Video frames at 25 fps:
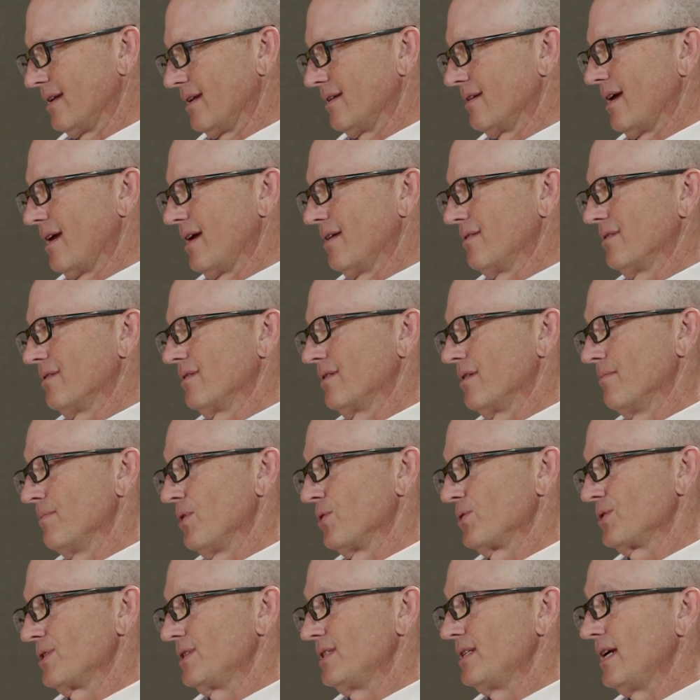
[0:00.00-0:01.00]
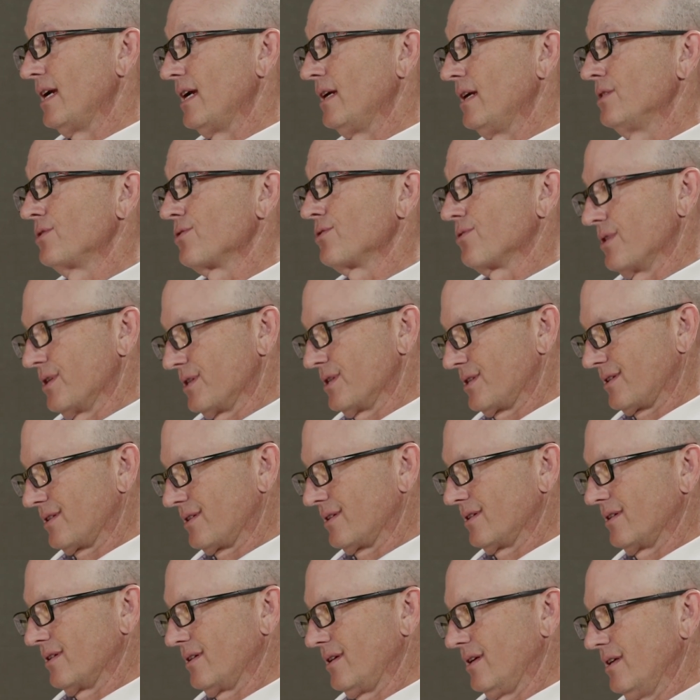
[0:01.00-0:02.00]
And the most
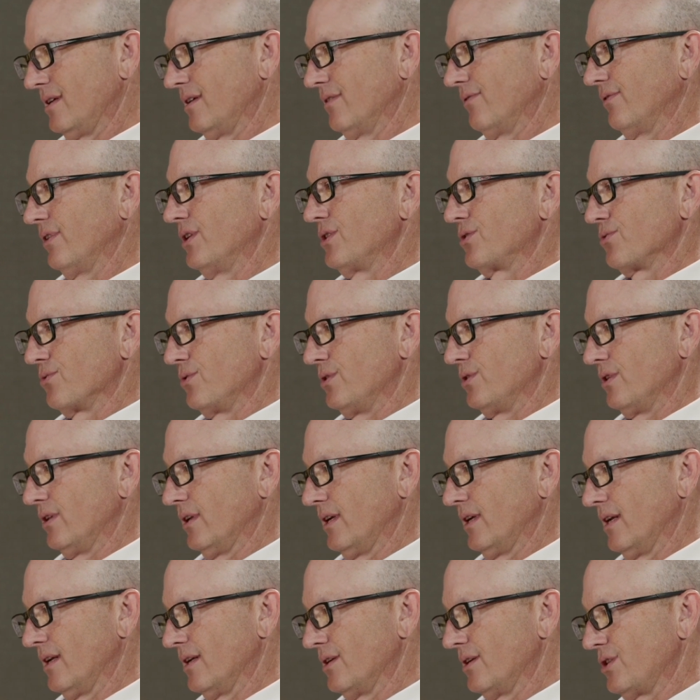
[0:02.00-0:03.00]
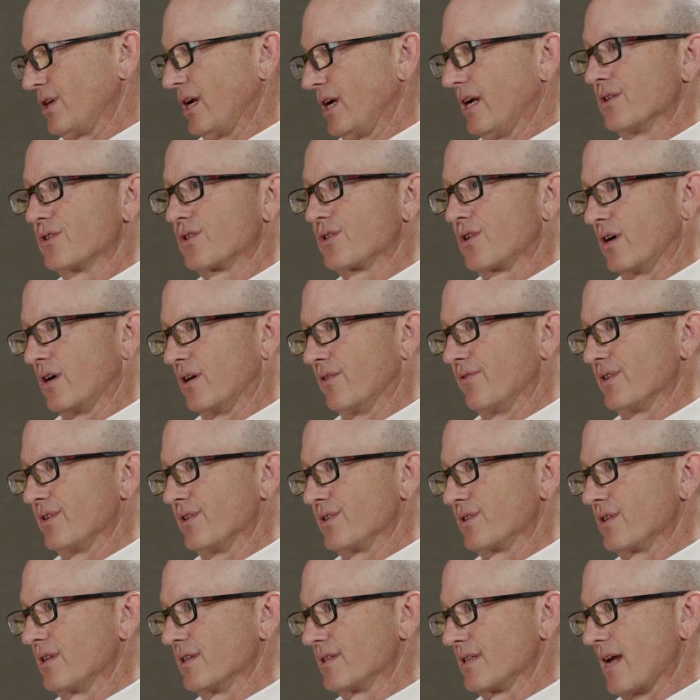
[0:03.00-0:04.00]
dangerous individual in a change
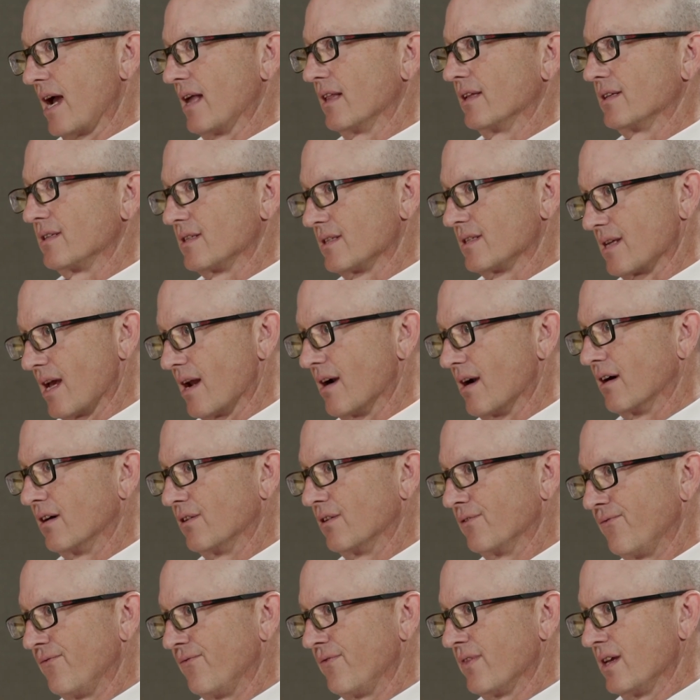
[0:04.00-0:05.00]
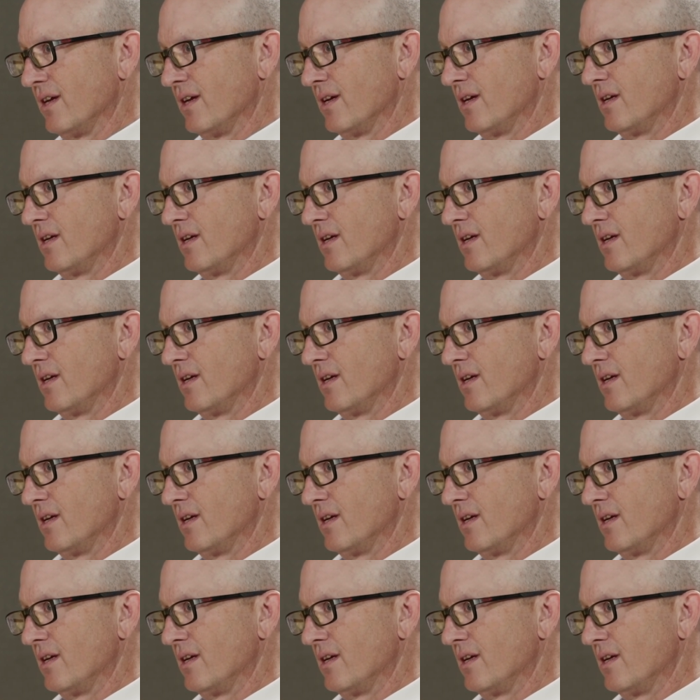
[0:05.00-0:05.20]
curve is the silent dissenter.